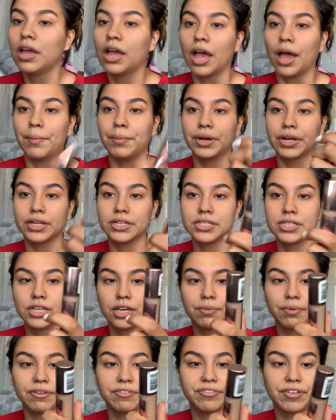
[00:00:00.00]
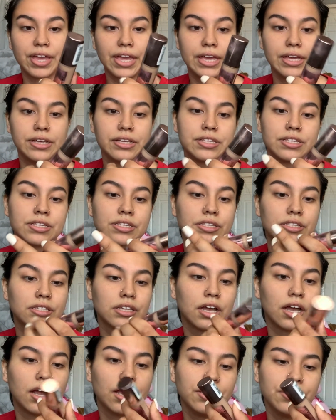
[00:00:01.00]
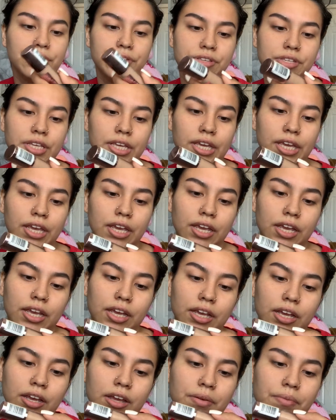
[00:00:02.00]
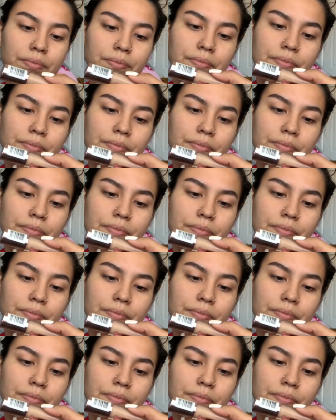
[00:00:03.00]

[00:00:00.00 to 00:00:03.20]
I'm gonna conceal my face using